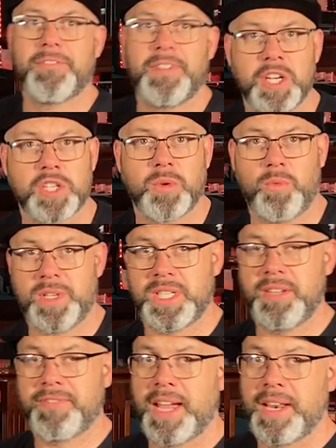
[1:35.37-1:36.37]
finished
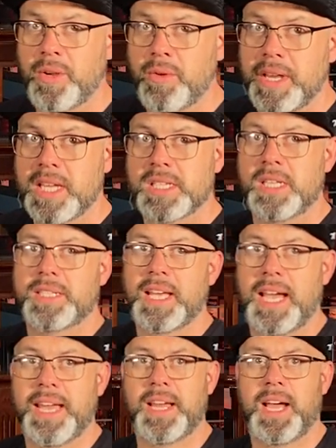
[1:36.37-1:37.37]
whiskey fan. Who isn't?
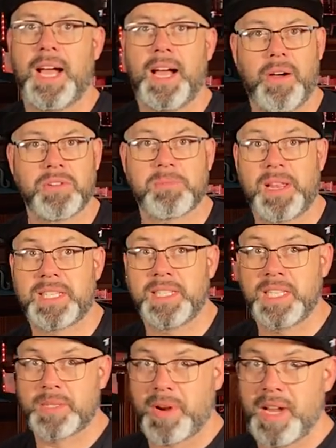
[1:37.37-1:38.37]
And I was
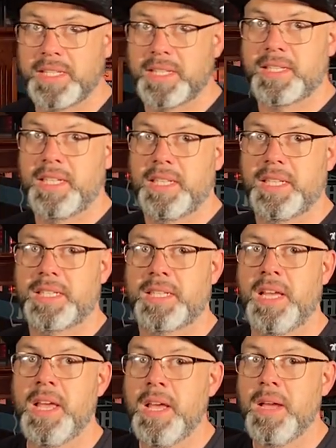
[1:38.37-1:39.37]
pleasantly surprised to see this
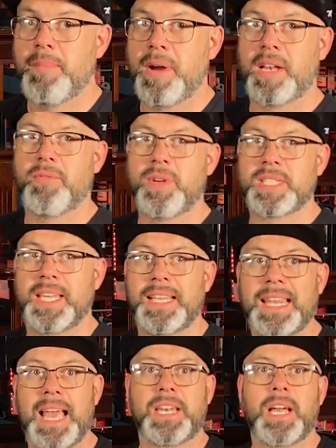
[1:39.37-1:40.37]
bottle of whiskey
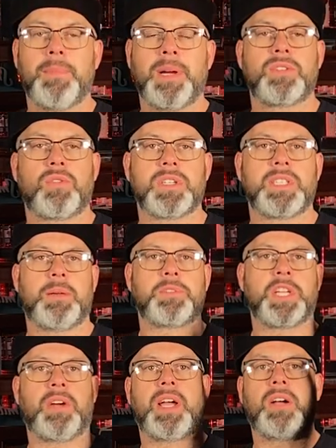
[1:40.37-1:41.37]
land on my doorstep.
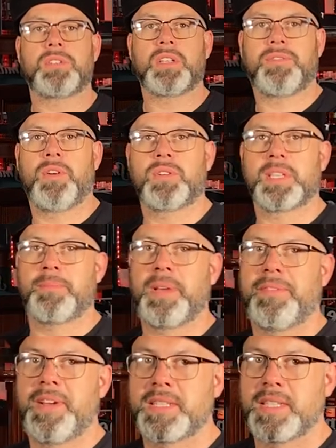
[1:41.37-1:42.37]
Shout out to the folks at
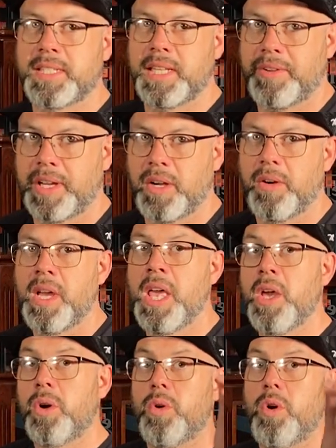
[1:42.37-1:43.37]
Belfast Distillery Co.
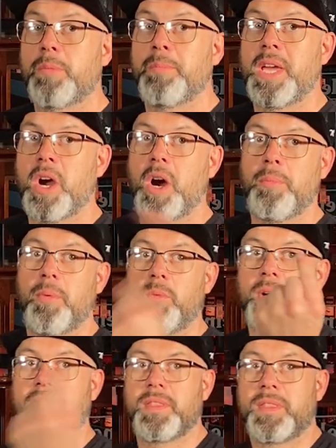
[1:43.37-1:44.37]
who hooked me up
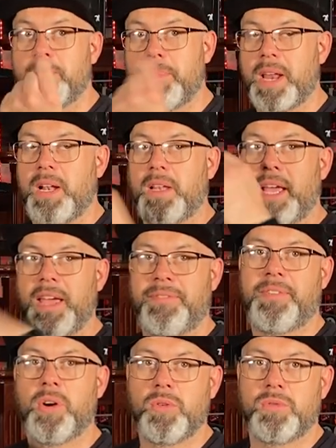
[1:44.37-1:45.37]
with the bottle
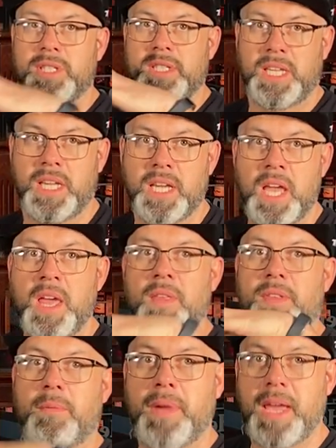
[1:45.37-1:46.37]
FOC.
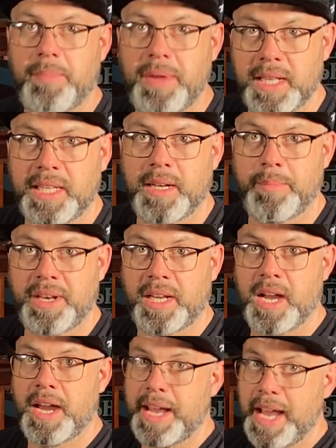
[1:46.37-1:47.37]
There may be a little bit
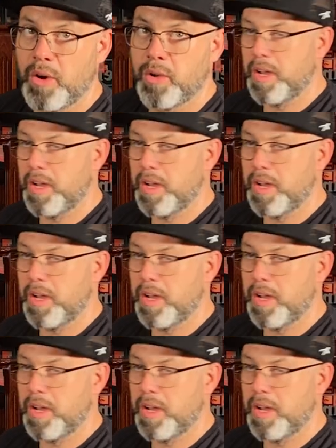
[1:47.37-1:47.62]
gone out